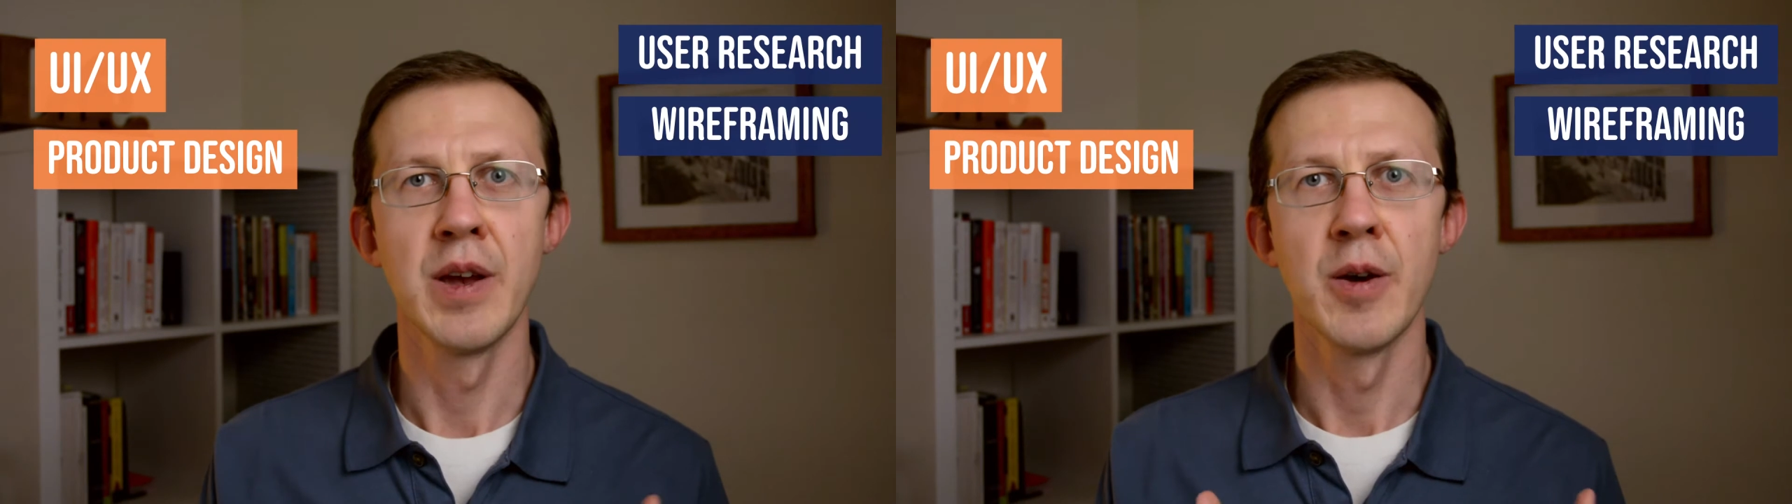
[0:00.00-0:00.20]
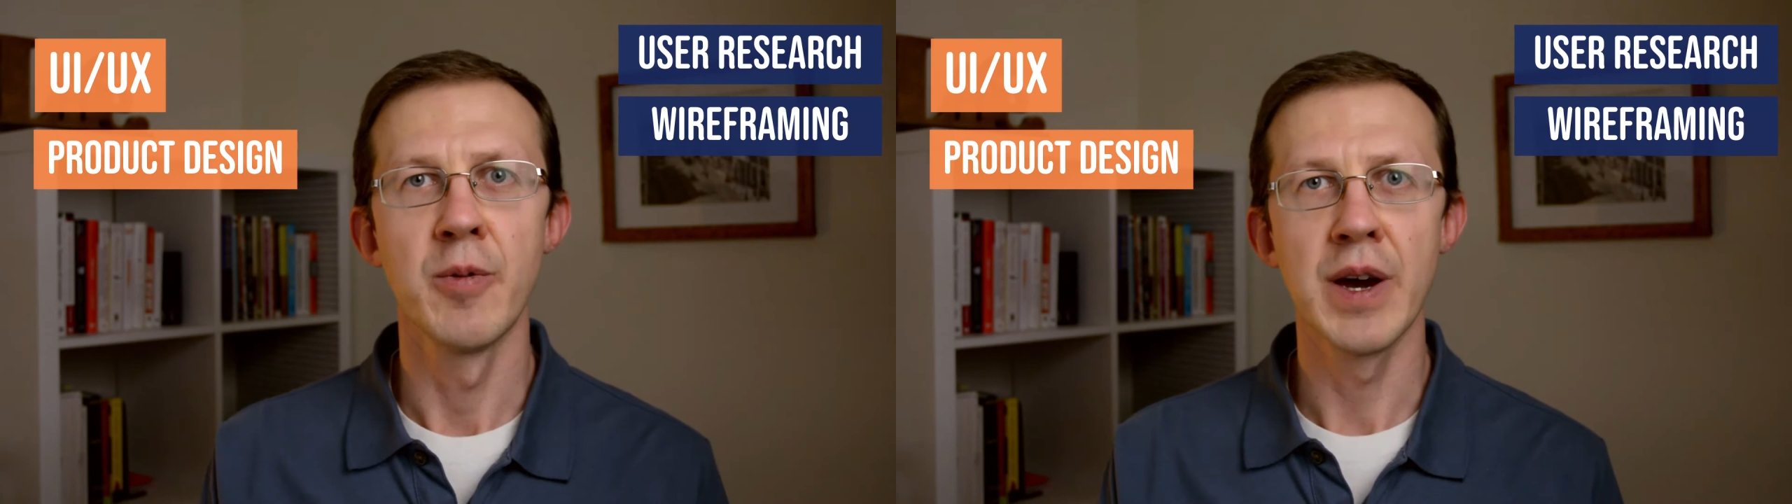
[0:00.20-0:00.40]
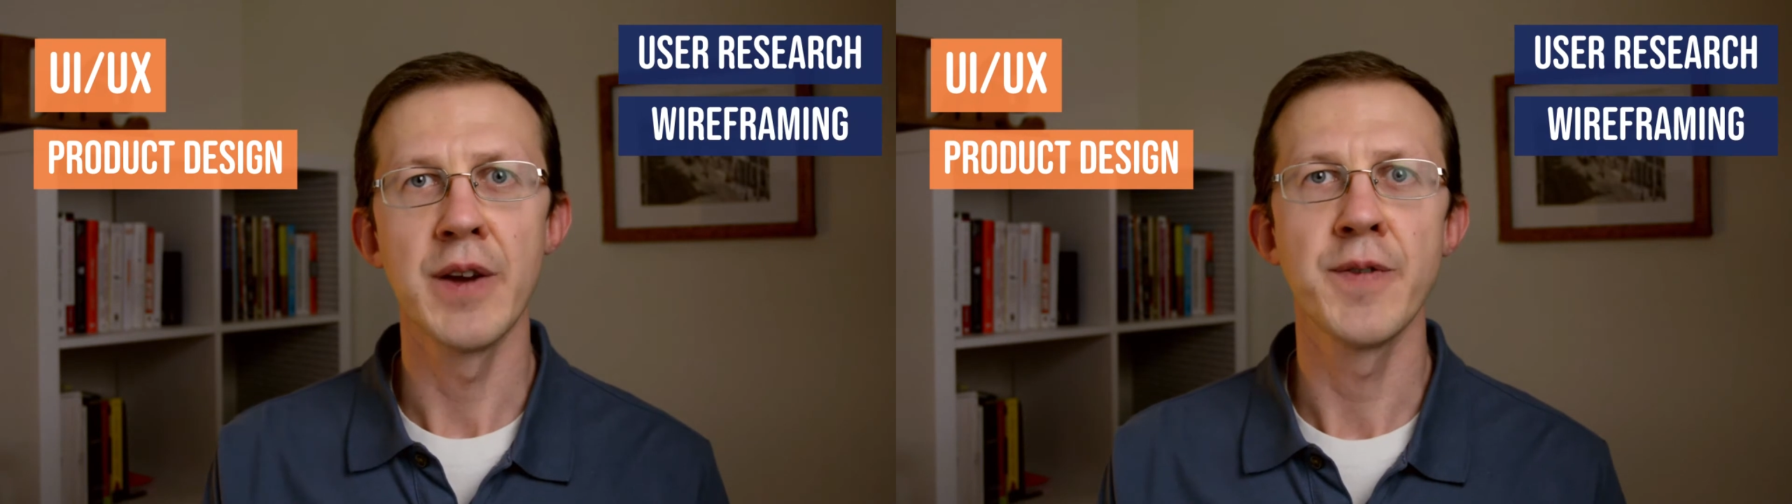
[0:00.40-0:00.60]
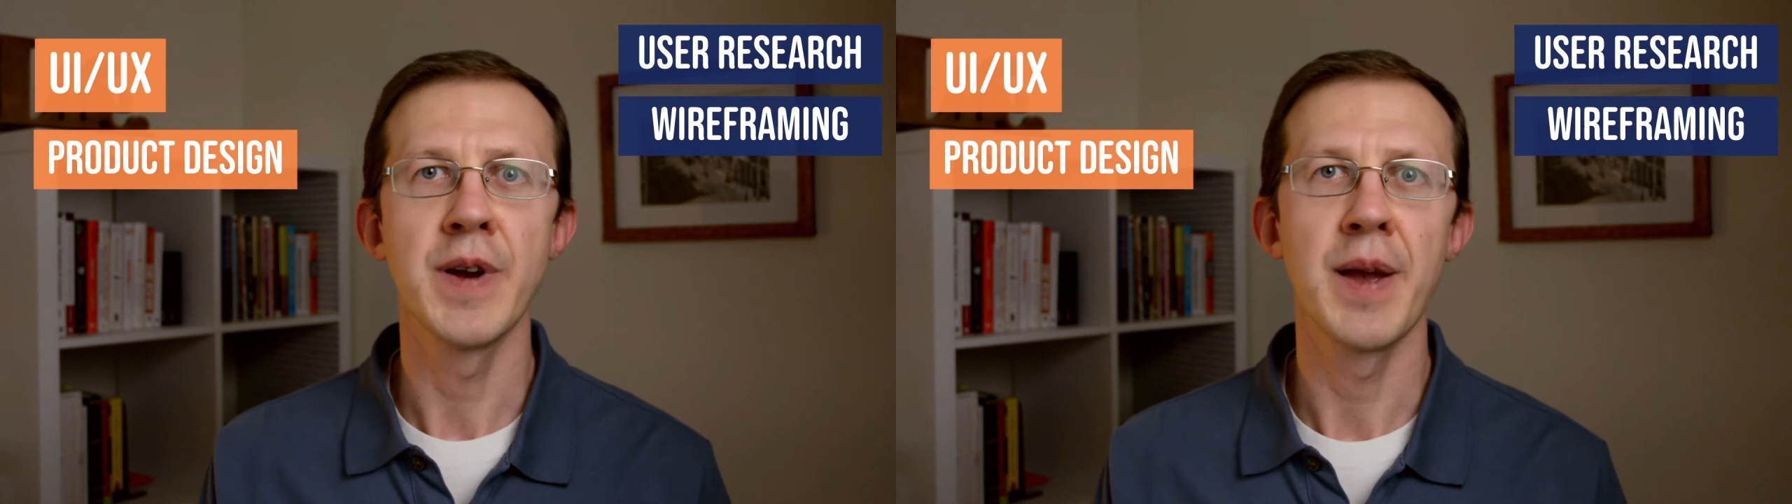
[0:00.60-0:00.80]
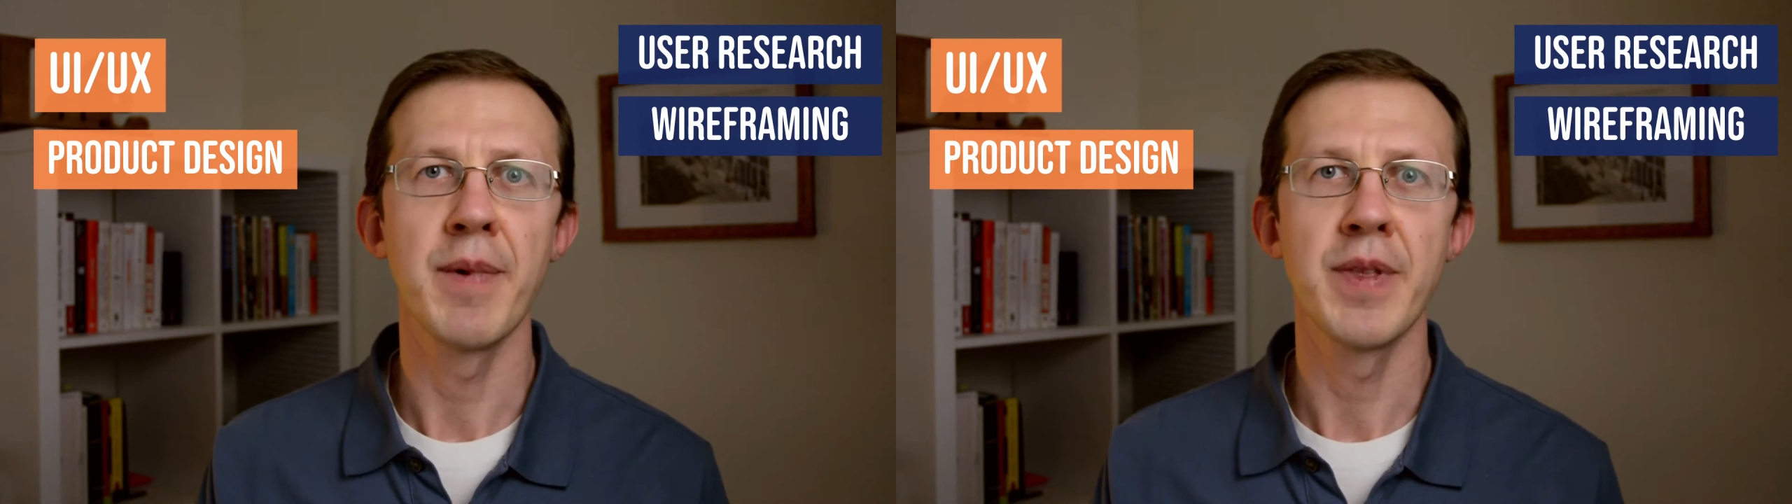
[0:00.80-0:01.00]

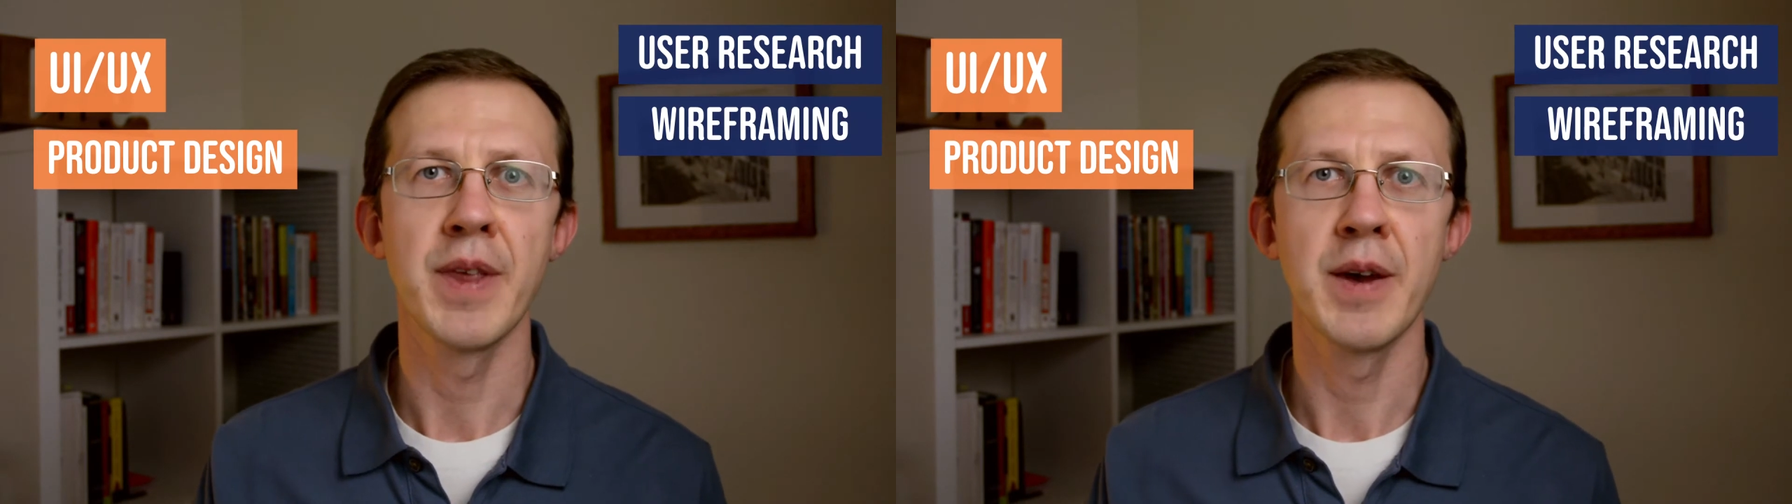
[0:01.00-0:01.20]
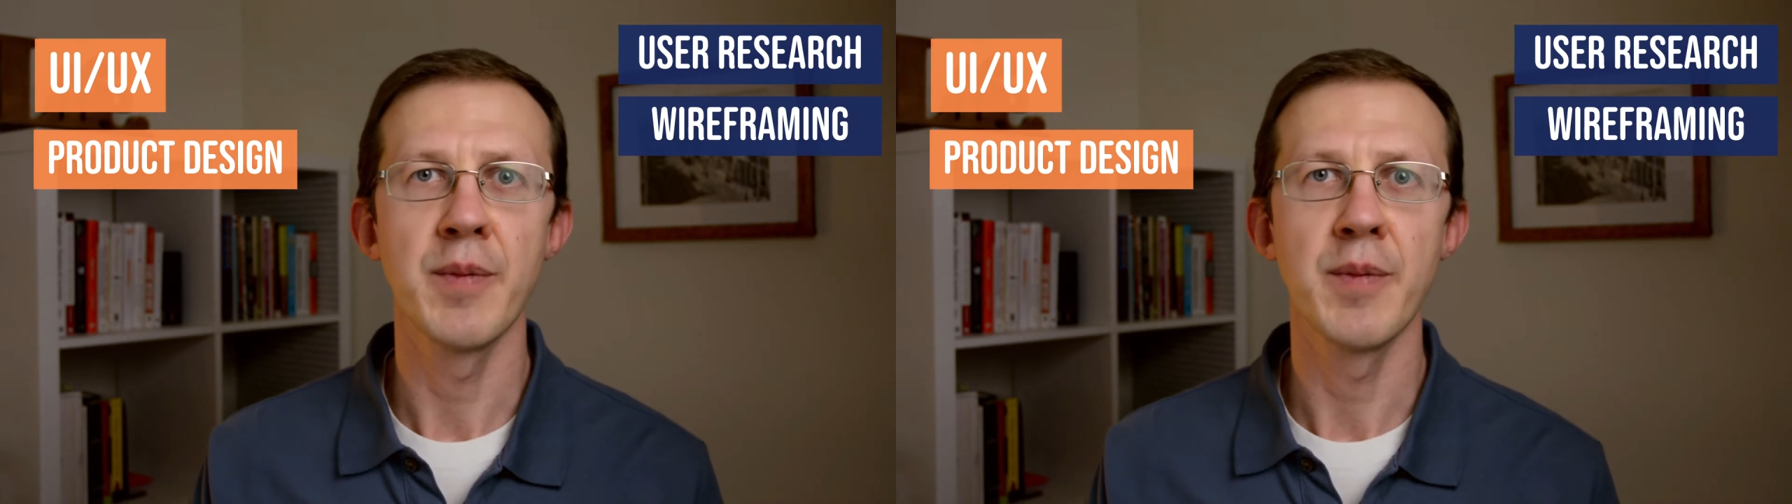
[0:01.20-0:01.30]
wireframing them,